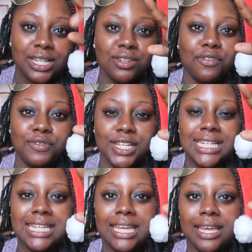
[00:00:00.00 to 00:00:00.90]

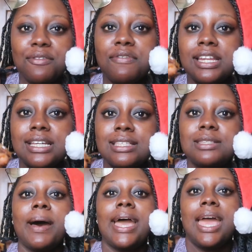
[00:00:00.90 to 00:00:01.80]
Defeating
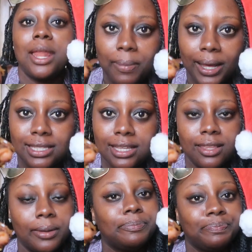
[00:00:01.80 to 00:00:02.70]
villains by
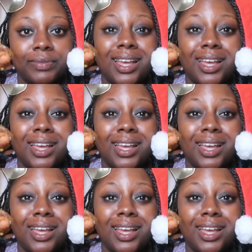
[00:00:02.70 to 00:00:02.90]
headbutting them.